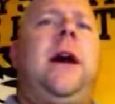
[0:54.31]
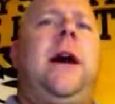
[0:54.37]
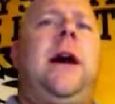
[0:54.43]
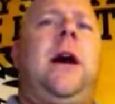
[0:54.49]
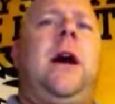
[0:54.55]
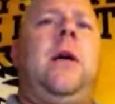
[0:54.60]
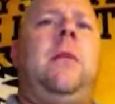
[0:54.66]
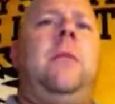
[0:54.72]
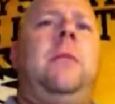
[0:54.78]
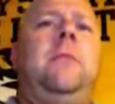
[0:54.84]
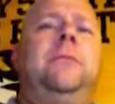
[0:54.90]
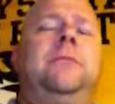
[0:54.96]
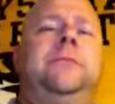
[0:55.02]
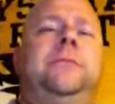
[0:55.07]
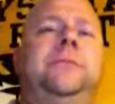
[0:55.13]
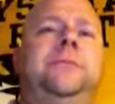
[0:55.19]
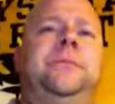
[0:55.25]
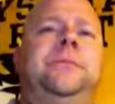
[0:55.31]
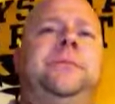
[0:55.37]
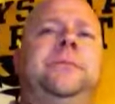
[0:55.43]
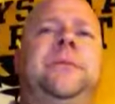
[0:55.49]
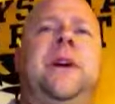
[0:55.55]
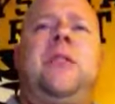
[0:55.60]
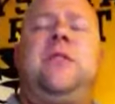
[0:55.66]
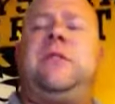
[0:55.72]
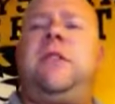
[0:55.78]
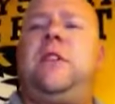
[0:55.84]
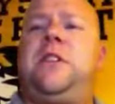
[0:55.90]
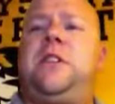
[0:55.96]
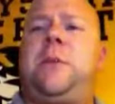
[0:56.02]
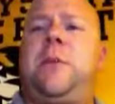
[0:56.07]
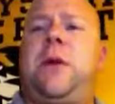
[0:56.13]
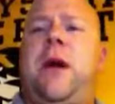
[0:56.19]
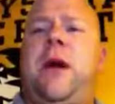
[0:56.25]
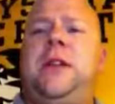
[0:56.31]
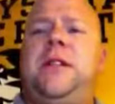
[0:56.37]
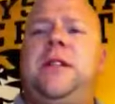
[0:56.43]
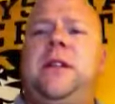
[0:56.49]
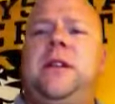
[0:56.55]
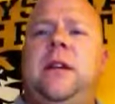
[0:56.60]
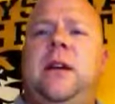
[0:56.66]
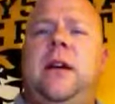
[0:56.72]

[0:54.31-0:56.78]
I was very surprised.